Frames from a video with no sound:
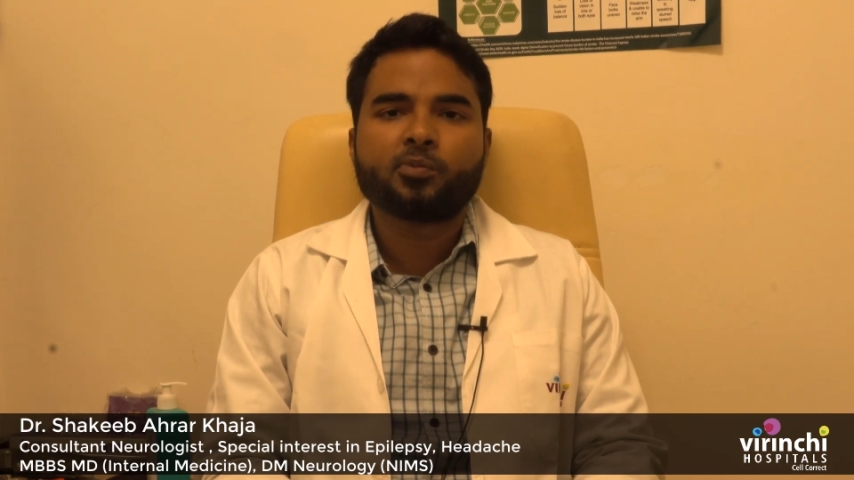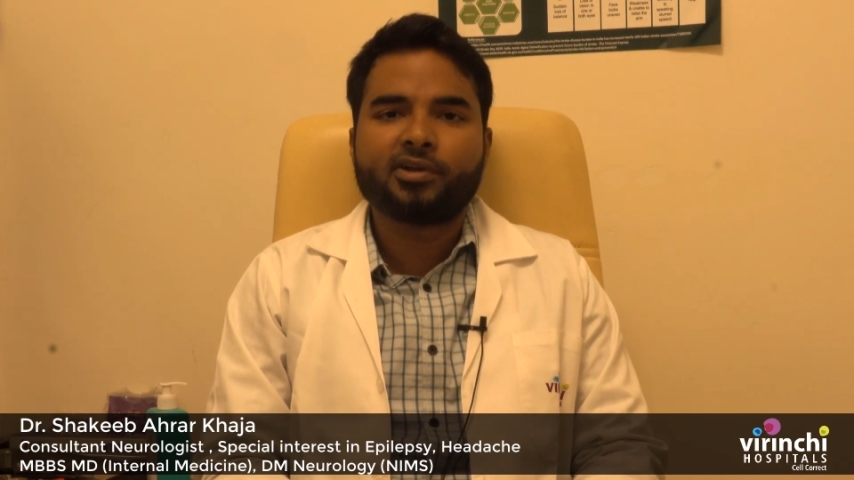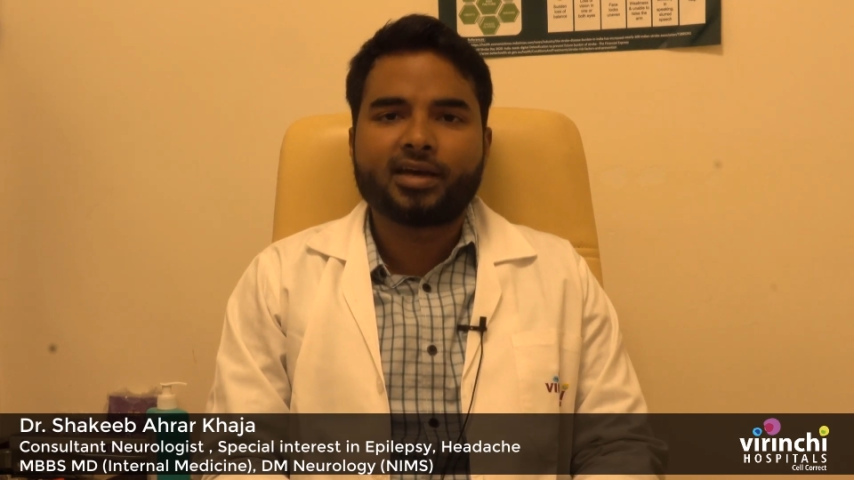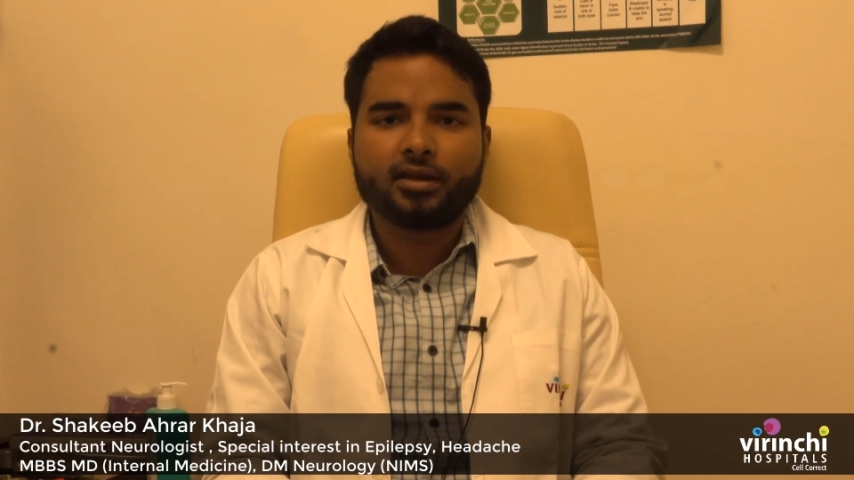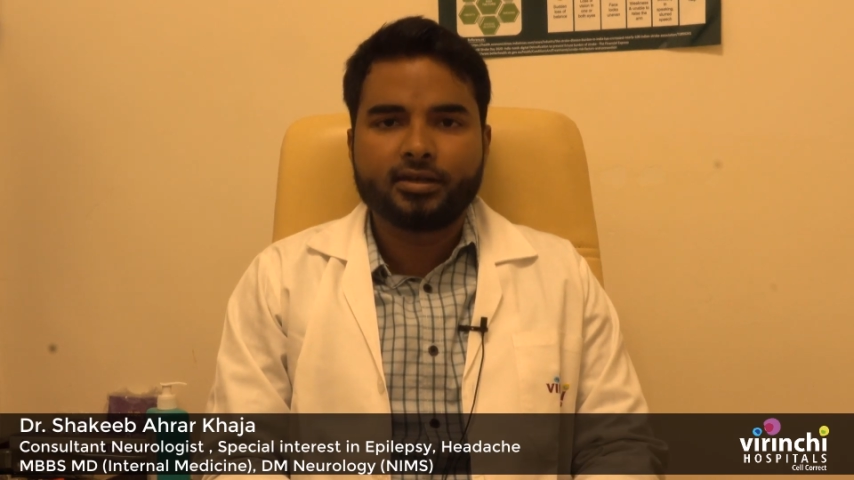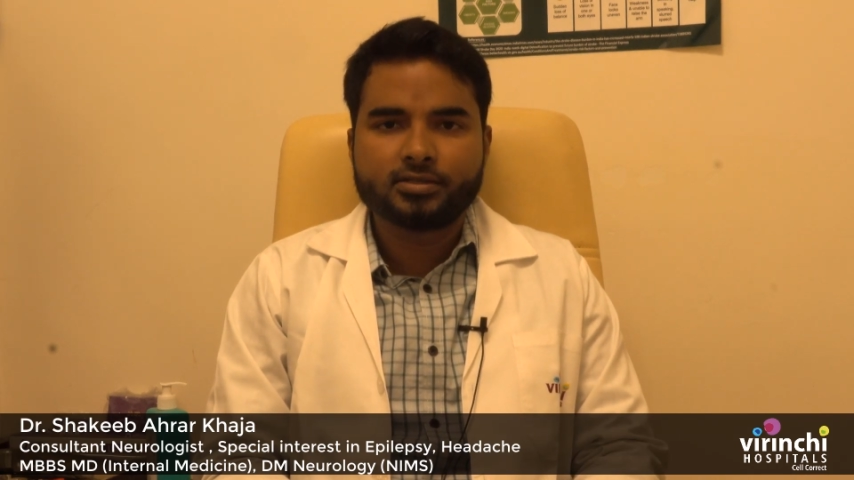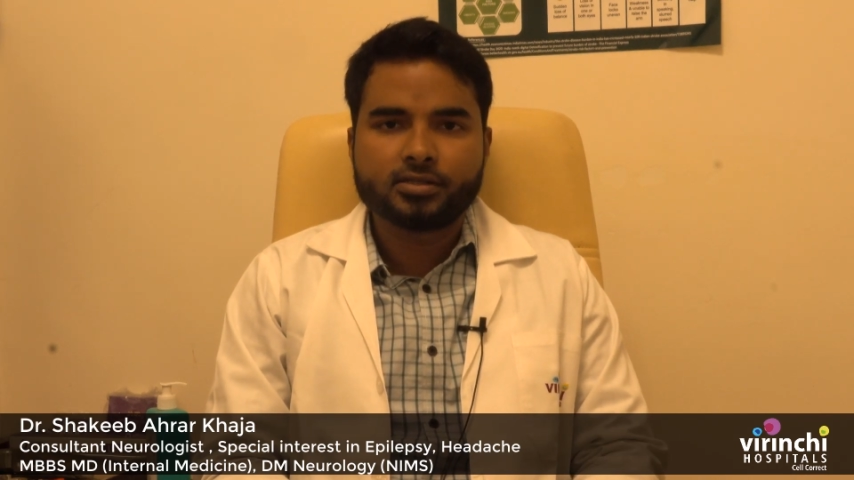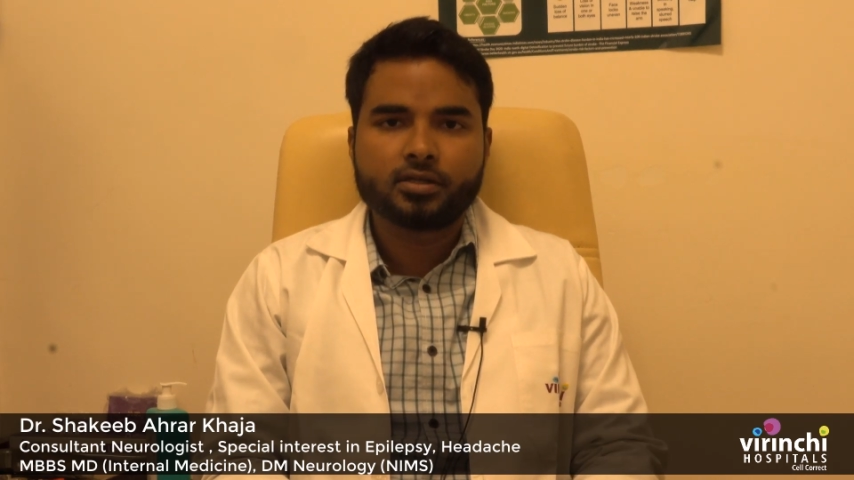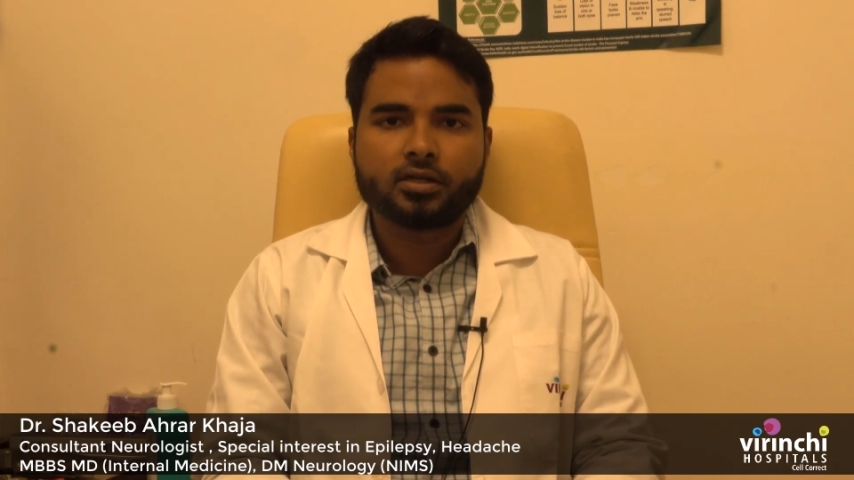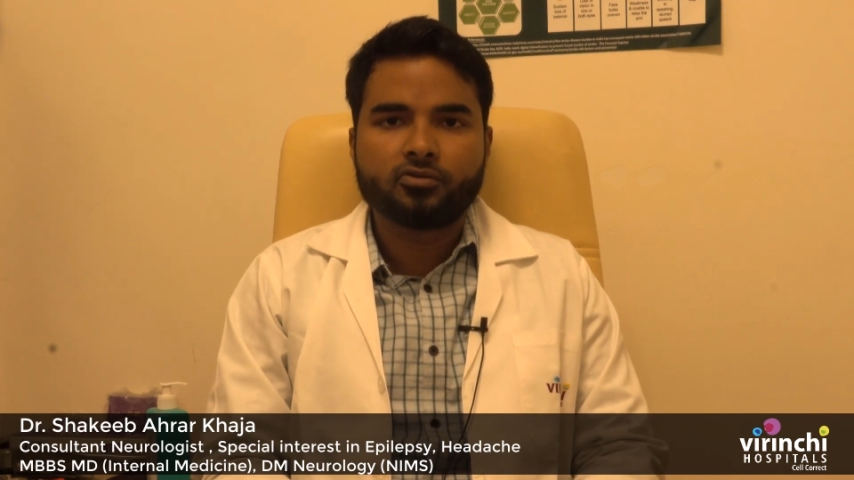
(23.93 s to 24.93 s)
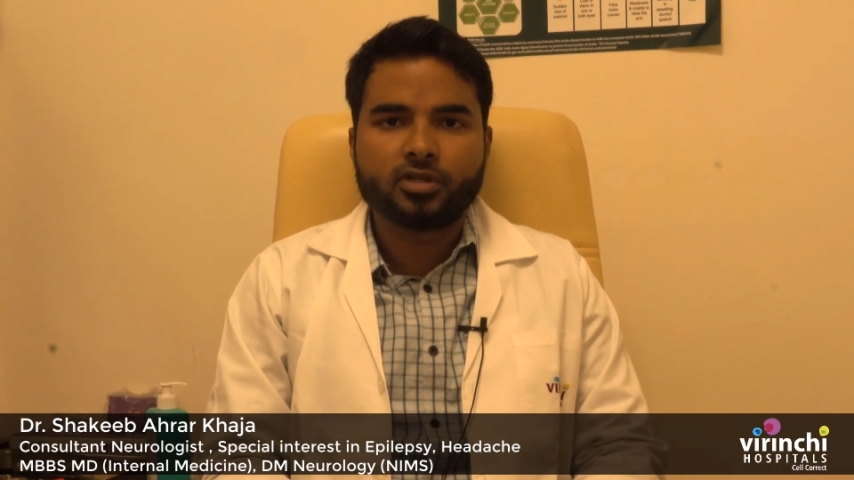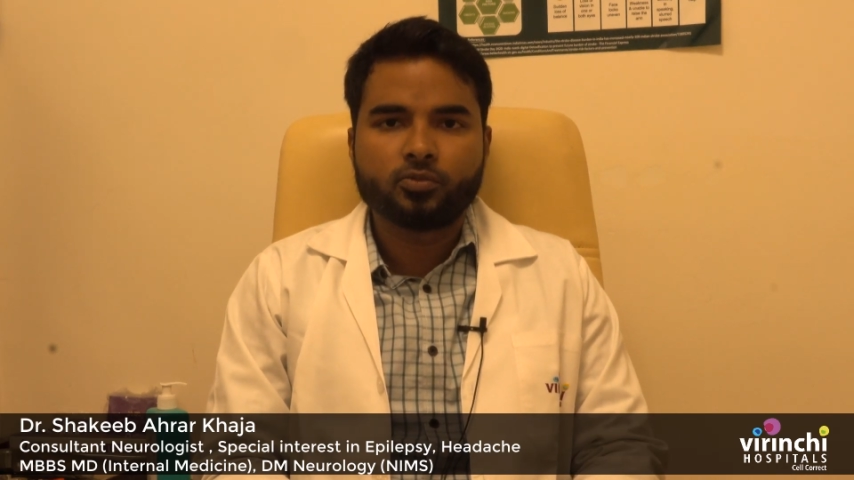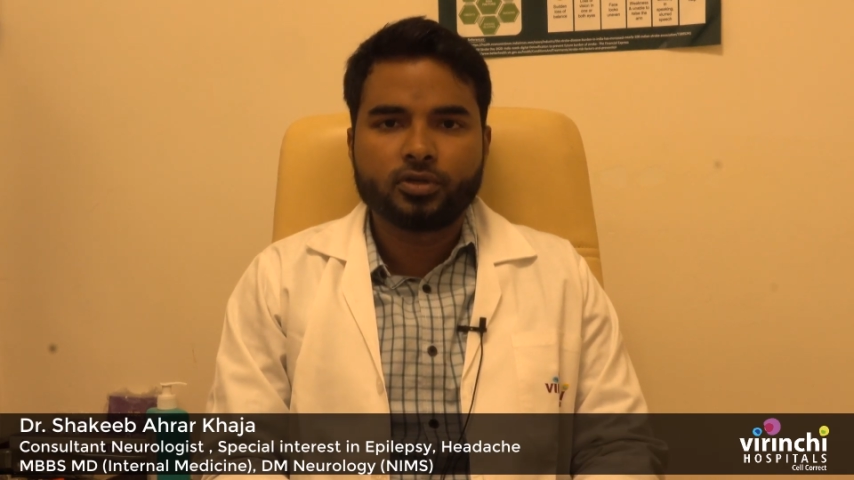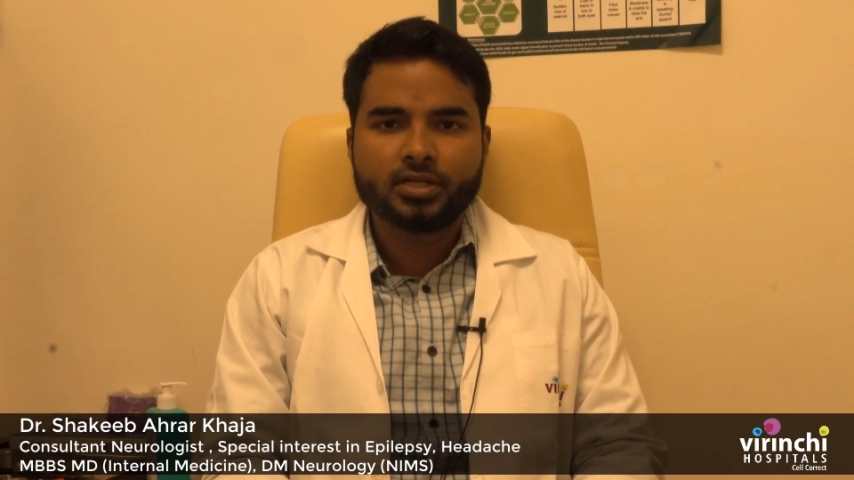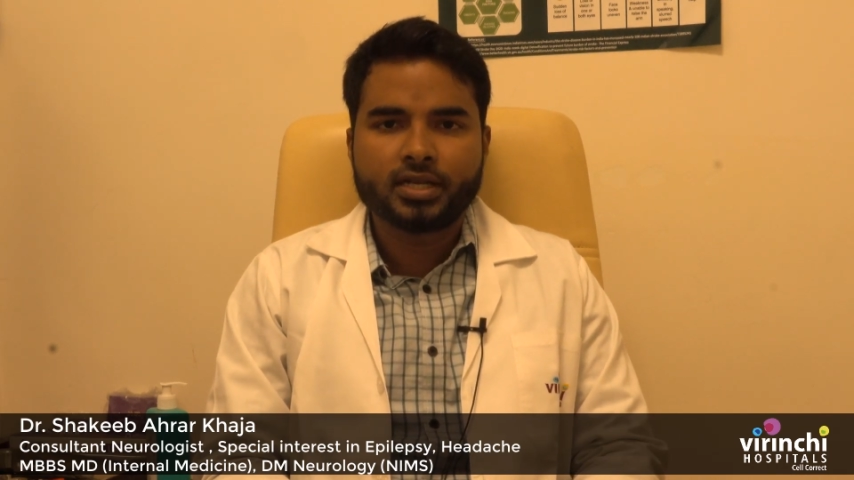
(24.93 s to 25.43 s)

modalities that are available